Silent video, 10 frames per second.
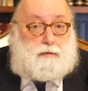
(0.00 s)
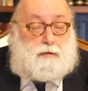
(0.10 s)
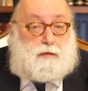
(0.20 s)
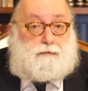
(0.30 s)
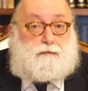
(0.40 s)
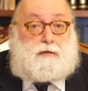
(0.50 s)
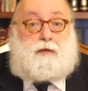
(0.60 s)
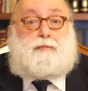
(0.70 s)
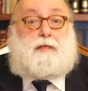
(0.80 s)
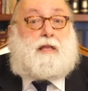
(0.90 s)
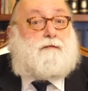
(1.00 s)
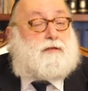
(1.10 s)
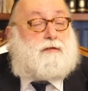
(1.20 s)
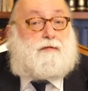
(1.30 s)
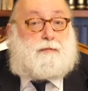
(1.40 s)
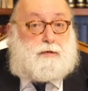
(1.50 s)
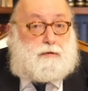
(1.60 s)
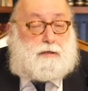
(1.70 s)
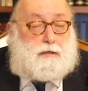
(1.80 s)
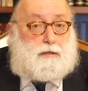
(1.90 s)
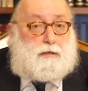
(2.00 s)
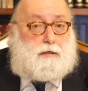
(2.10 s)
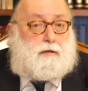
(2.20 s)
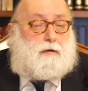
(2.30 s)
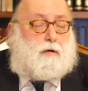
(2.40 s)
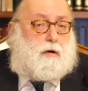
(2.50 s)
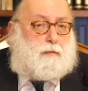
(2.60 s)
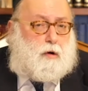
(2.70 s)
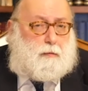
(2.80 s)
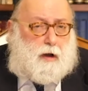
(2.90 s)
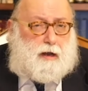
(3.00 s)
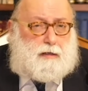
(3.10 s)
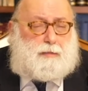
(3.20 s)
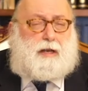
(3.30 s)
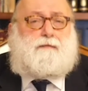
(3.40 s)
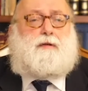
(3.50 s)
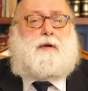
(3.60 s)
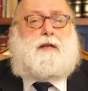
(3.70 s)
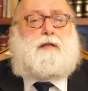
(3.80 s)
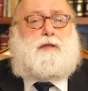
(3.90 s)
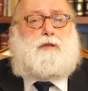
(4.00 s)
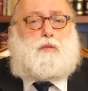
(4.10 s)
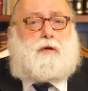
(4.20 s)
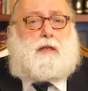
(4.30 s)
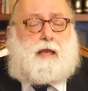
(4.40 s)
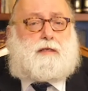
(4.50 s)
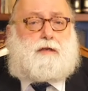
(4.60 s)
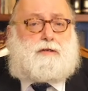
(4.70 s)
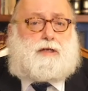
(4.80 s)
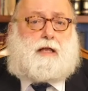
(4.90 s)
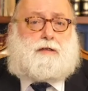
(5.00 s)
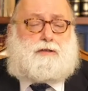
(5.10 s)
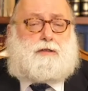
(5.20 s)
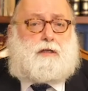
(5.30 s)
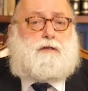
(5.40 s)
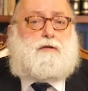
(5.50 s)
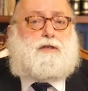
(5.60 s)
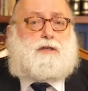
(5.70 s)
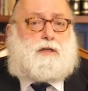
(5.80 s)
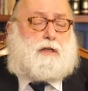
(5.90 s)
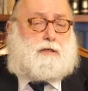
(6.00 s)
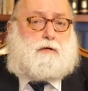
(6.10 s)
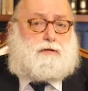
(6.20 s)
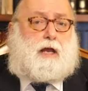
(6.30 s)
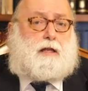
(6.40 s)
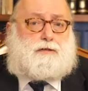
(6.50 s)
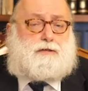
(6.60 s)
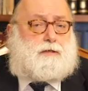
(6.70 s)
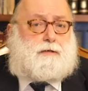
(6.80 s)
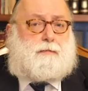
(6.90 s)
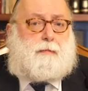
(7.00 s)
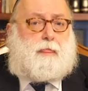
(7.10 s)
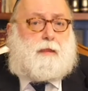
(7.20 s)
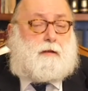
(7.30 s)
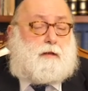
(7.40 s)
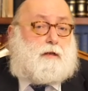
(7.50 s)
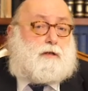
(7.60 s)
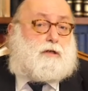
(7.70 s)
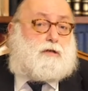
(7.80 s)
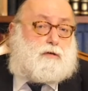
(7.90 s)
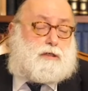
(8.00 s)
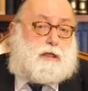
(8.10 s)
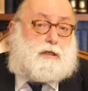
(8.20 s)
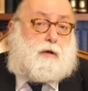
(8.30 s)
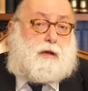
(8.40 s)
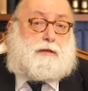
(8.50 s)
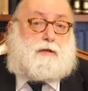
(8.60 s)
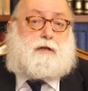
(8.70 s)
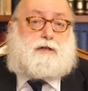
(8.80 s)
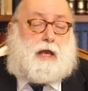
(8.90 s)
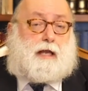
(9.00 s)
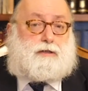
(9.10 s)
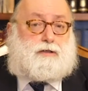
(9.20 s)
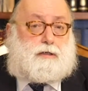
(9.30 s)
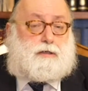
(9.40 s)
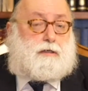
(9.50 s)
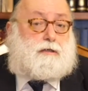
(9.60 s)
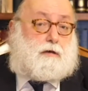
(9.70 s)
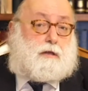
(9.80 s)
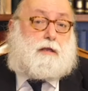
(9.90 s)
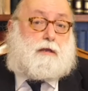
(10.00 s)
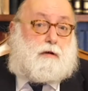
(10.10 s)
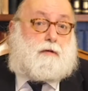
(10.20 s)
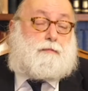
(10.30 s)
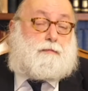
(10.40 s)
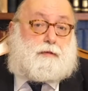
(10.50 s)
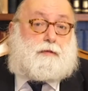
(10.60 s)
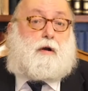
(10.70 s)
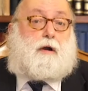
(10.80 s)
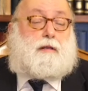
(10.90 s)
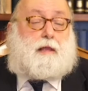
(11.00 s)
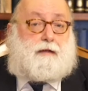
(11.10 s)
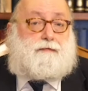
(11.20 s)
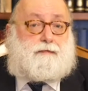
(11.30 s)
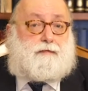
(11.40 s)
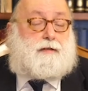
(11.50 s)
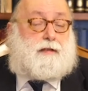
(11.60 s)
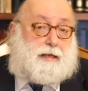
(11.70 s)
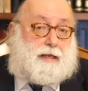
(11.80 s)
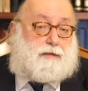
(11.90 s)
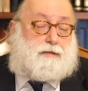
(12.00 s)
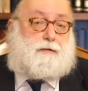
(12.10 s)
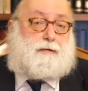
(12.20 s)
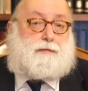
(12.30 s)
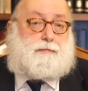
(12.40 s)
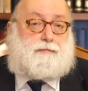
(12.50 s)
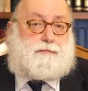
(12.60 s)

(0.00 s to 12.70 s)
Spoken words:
to the deepest levels of abuse, or more mild, but everybody in this world has their challenges. There's no such thing as no challenges. So usually the way we look at challenges is, okay, you know, it's part of life, let me get through it.